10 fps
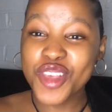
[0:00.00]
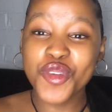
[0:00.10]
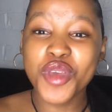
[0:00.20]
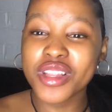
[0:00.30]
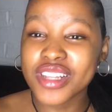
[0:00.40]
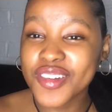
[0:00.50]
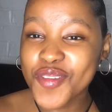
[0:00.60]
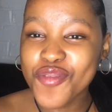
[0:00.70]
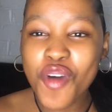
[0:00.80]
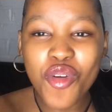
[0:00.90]
You can
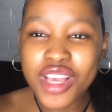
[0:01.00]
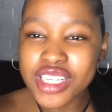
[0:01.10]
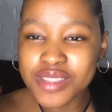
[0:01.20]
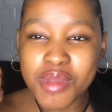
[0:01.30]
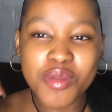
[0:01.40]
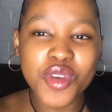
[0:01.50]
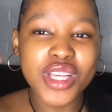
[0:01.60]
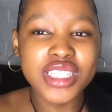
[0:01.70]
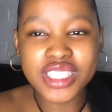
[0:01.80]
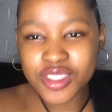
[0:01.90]
focus, maybe you
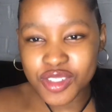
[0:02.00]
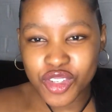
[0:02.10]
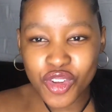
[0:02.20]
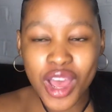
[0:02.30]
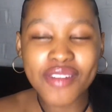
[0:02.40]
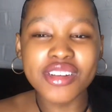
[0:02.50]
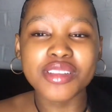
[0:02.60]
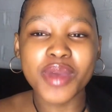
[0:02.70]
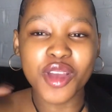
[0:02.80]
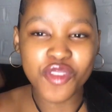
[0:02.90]
can still, you know, have it at
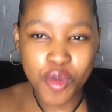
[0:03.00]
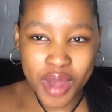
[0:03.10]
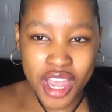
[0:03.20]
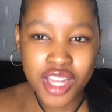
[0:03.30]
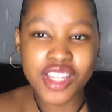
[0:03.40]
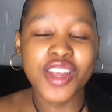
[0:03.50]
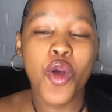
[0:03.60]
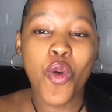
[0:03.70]
the back of your mind